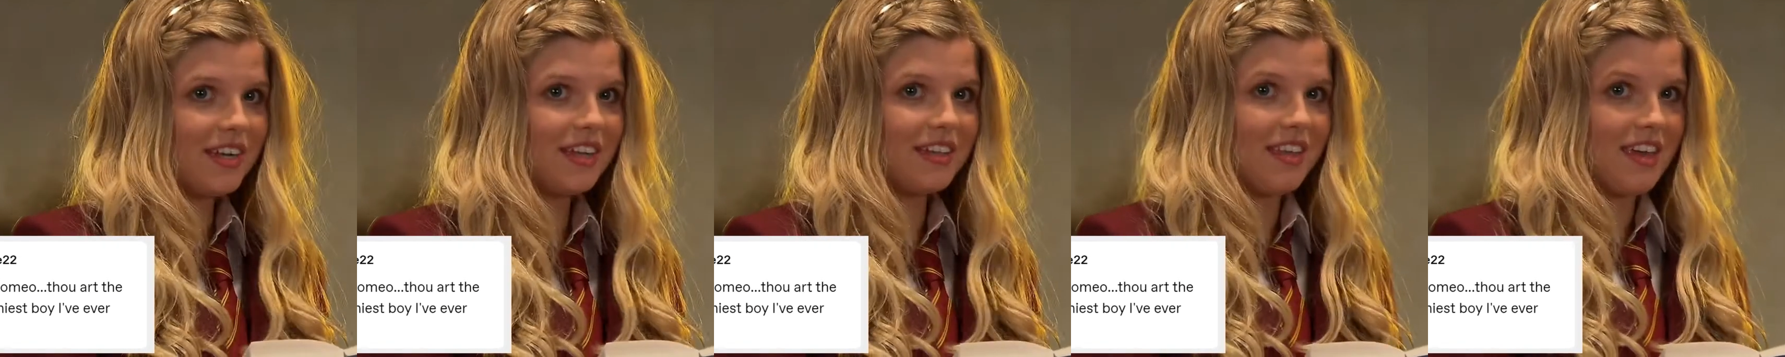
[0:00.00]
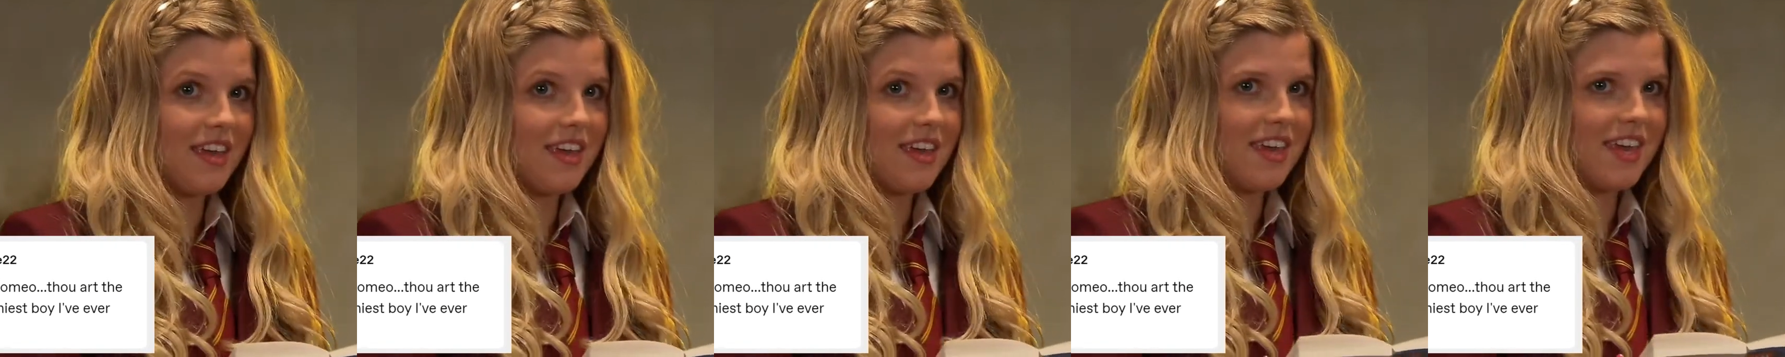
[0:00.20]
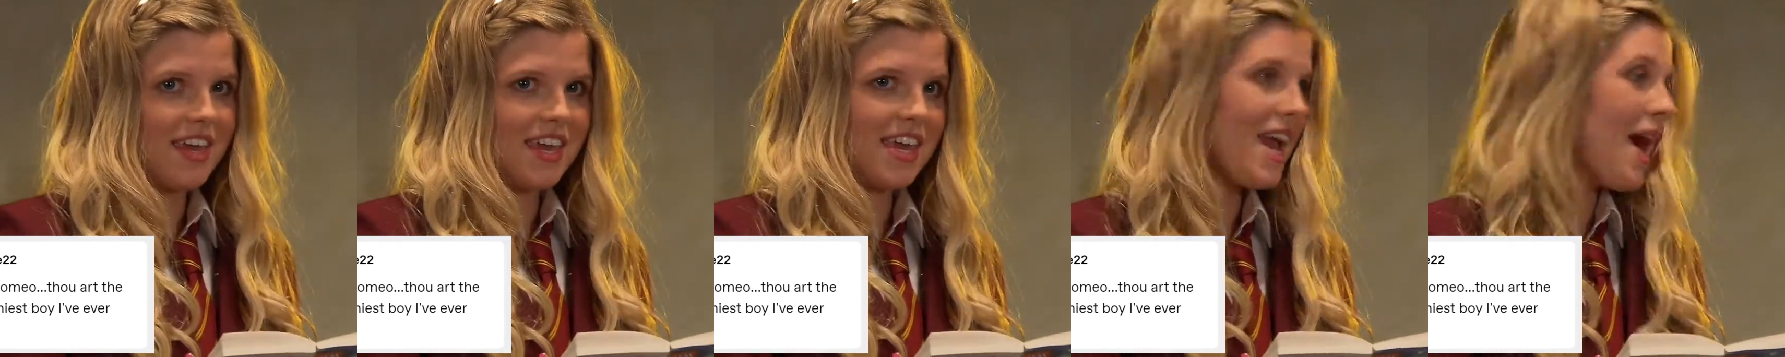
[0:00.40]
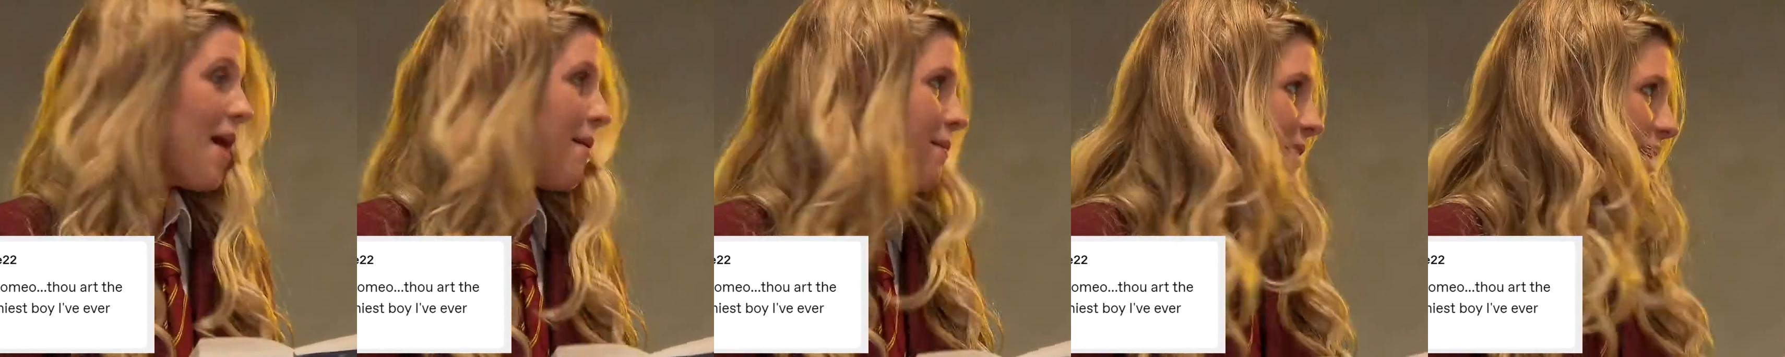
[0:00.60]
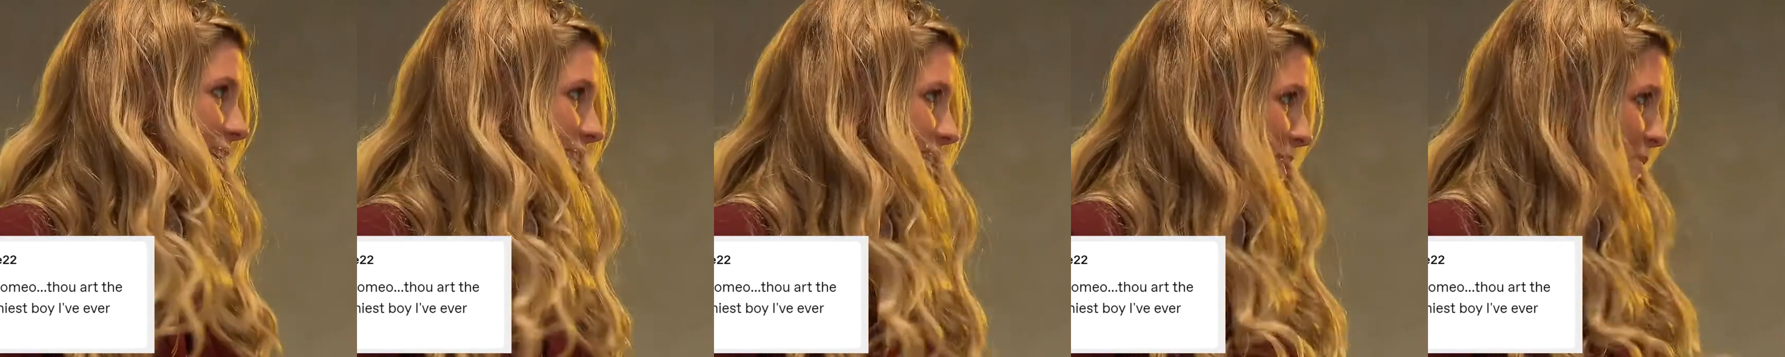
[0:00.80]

the yummiest